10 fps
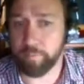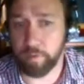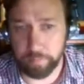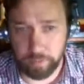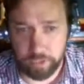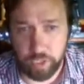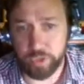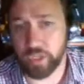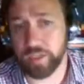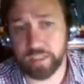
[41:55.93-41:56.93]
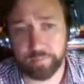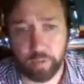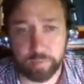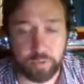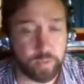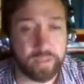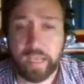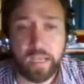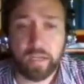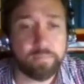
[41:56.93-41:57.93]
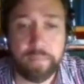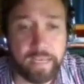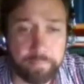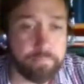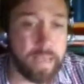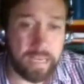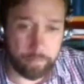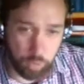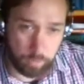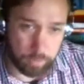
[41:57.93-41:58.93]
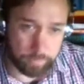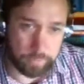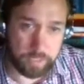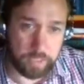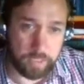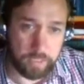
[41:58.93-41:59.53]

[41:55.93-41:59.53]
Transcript: problems with socializing, problems with many, many problems.